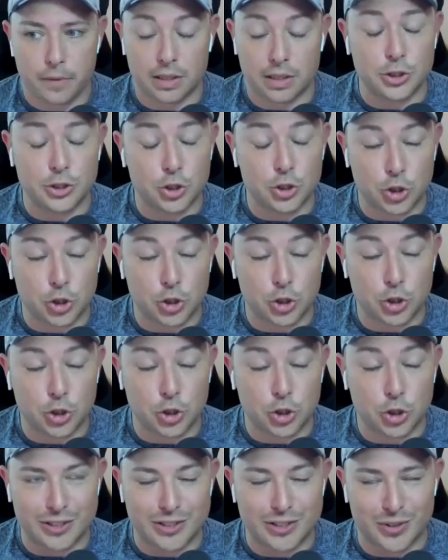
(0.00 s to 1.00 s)
at least
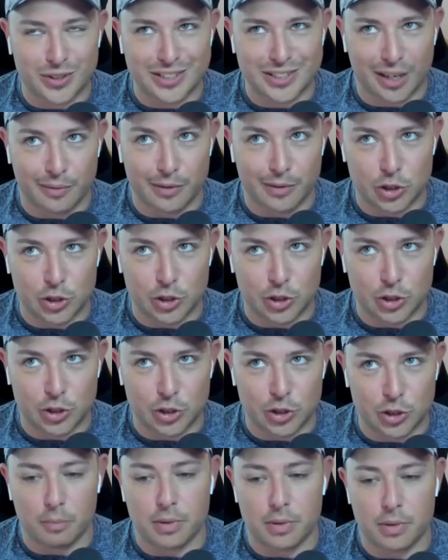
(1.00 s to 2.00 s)
good books, the ones I'm
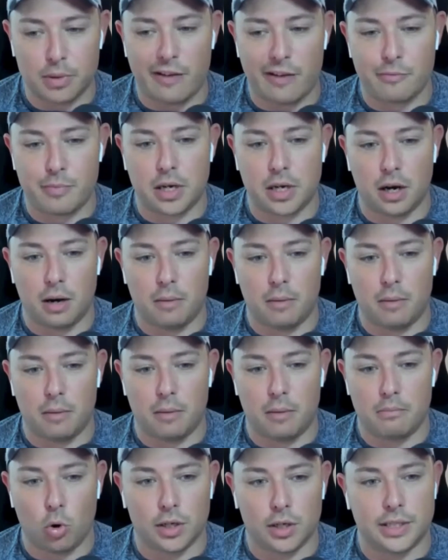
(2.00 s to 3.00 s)
enjoying, have become
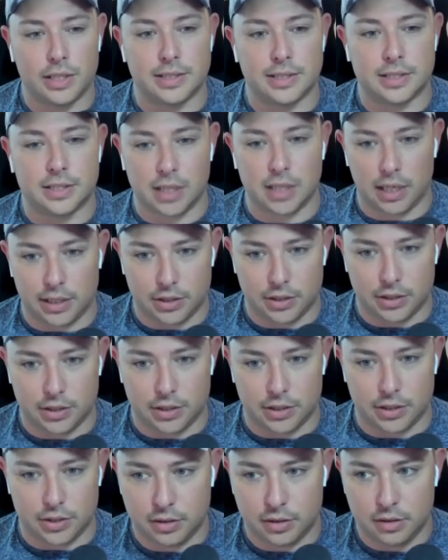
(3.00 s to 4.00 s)
more
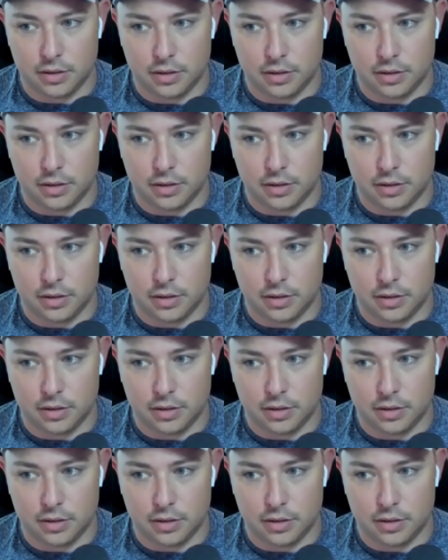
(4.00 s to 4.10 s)
concise.